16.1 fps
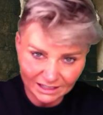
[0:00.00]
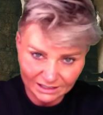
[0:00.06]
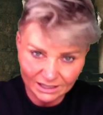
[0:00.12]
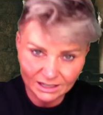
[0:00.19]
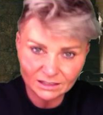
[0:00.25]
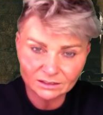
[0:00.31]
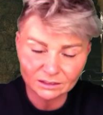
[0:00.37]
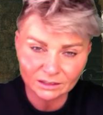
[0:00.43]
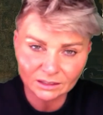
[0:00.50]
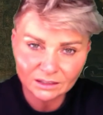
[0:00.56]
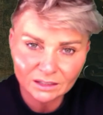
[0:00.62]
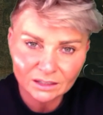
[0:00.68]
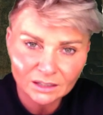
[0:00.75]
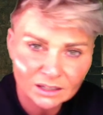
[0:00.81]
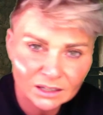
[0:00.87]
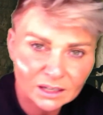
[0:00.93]

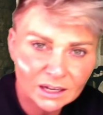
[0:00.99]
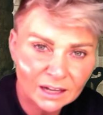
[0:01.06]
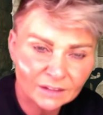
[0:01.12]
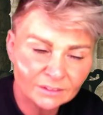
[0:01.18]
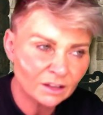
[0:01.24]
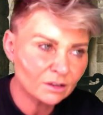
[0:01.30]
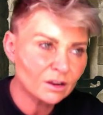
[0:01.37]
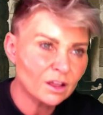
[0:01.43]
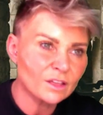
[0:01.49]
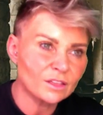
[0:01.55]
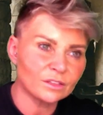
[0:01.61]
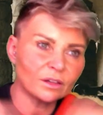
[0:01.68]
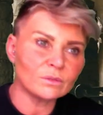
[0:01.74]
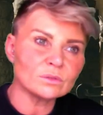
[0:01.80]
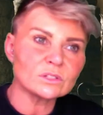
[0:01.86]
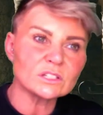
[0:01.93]
directly, and then
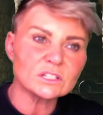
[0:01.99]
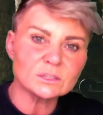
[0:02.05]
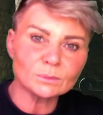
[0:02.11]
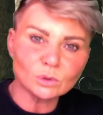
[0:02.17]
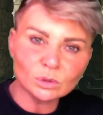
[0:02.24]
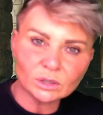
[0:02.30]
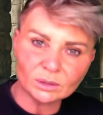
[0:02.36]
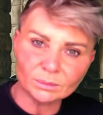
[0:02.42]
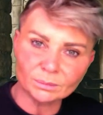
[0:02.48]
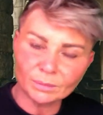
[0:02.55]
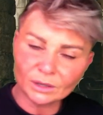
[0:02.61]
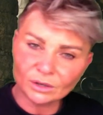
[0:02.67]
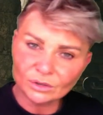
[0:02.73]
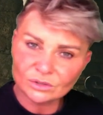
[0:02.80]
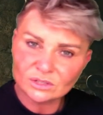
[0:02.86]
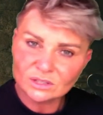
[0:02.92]
thousands more
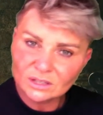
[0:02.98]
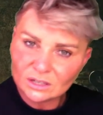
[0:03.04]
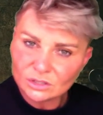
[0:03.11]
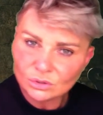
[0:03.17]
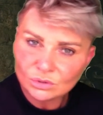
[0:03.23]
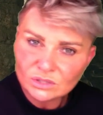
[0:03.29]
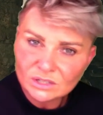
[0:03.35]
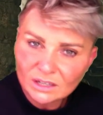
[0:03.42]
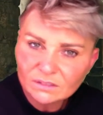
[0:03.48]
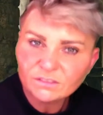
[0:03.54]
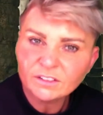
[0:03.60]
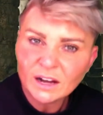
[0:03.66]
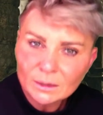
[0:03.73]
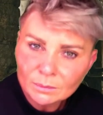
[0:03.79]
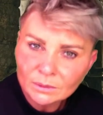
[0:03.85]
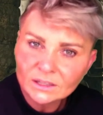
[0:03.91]
because their
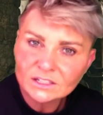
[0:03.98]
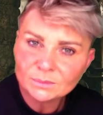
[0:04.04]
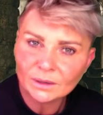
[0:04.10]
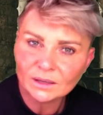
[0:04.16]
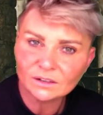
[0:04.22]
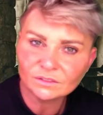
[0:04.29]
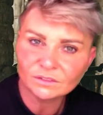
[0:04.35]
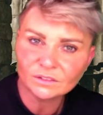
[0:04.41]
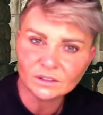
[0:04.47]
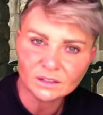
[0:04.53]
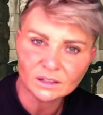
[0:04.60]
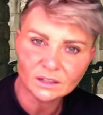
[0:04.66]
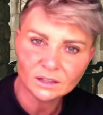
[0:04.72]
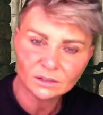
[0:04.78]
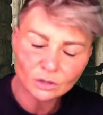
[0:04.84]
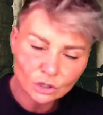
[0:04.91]
associated families benefit.
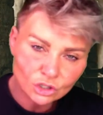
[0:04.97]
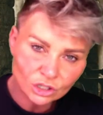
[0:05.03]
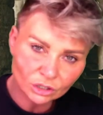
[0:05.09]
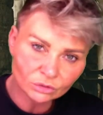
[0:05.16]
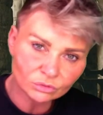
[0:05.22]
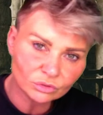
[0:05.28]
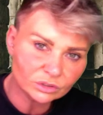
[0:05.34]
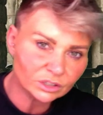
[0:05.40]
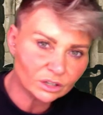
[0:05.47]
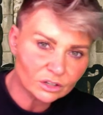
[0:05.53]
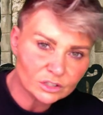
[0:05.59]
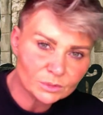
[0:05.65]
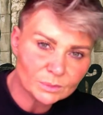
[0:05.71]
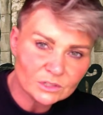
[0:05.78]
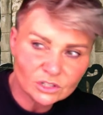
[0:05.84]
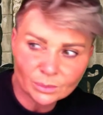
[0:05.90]
Your children, your
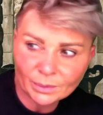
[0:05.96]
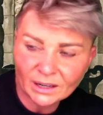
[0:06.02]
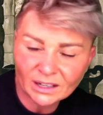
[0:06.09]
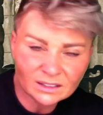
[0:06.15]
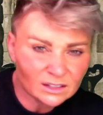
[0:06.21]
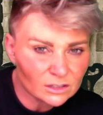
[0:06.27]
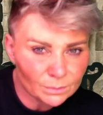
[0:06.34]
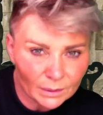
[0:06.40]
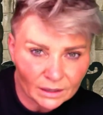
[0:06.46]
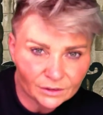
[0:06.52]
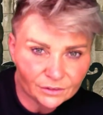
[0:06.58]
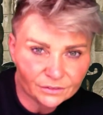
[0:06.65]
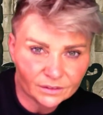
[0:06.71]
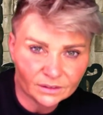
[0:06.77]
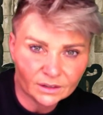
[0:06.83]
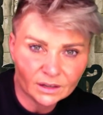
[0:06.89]
husbands, your partners
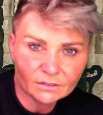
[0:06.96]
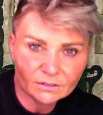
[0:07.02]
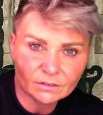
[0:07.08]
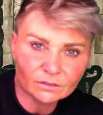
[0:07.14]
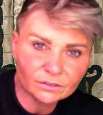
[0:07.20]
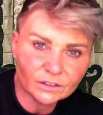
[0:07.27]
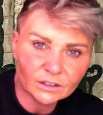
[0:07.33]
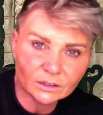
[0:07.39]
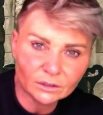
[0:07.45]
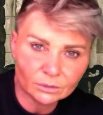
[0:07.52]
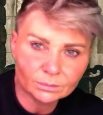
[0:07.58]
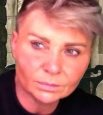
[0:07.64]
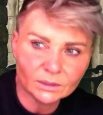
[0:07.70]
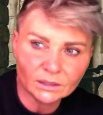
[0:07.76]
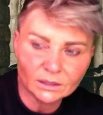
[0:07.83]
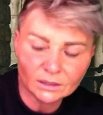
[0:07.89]
benefit from Feel
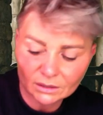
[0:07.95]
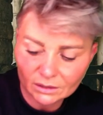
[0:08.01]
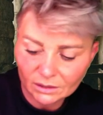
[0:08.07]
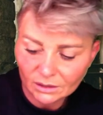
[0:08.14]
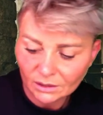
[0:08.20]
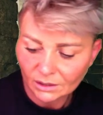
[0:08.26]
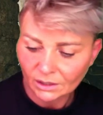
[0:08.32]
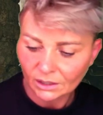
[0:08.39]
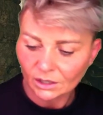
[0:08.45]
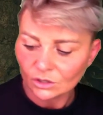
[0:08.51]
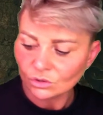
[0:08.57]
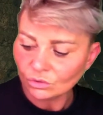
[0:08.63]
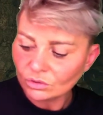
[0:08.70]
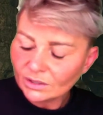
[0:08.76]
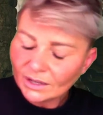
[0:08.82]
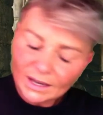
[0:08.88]
Look Be.
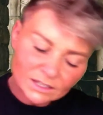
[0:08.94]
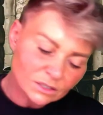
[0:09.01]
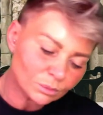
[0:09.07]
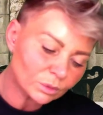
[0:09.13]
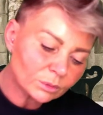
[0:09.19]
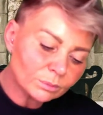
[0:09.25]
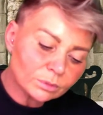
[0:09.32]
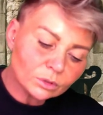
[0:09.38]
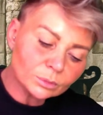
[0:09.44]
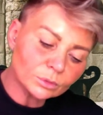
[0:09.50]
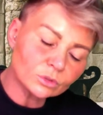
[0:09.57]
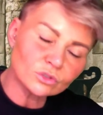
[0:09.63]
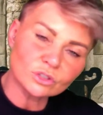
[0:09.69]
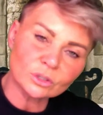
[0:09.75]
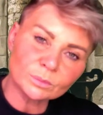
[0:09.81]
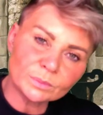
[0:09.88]
So yes, I will blow
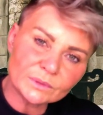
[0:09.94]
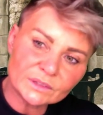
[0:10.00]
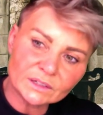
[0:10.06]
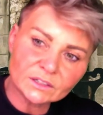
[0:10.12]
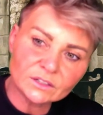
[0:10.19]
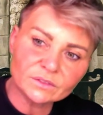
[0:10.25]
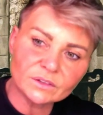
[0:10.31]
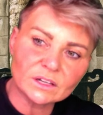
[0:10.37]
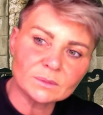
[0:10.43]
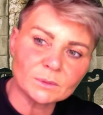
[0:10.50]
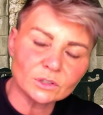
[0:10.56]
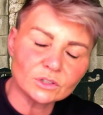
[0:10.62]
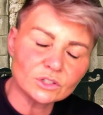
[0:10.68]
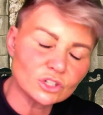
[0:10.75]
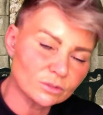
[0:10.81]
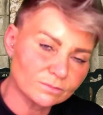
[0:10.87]
my own trumpet, thank you very
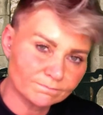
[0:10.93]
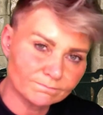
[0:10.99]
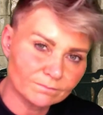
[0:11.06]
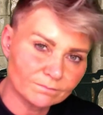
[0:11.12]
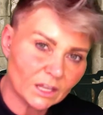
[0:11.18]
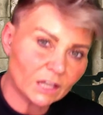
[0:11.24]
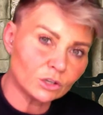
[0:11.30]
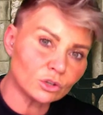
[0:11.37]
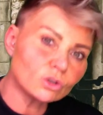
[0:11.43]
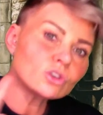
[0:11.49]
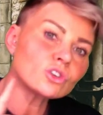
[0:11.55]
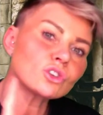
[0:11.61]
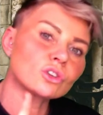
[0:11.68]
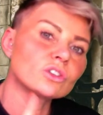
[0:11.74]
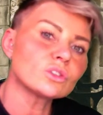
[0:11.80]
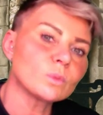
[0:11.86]
much. And
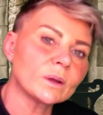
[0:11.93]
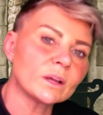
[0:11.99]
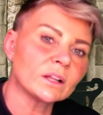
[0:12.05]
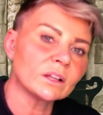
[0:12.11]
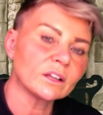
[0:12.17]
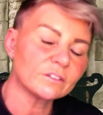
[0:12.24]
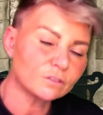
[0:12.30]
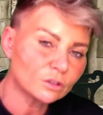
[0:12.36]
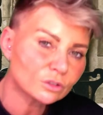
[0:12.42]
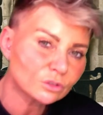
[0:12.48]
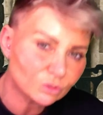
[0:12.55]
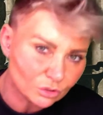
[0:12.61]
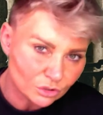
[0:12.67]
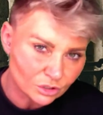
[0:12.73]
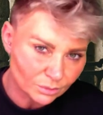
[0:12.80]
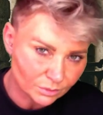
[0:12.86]
you should as well if you're
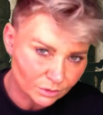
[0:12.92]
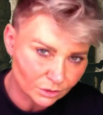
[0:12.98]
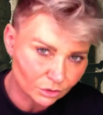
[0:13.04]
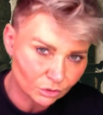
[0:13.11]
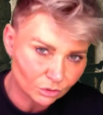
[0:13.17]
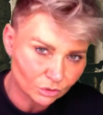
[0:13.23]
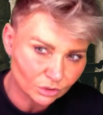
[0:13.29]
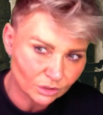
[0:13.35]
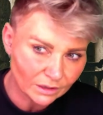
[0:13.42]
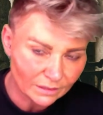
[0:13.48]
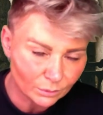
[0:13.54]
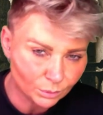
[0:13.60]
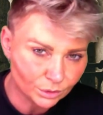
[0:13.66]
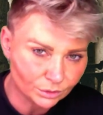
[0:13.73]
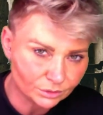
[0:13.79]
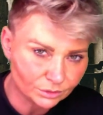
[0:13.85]
doing something good
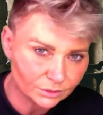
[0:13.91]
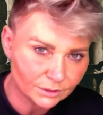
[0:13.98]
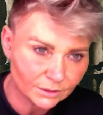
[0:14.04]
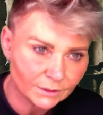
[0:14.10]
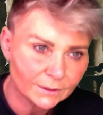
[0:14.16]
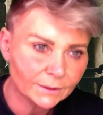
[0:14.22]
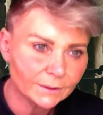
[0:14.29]
in the world.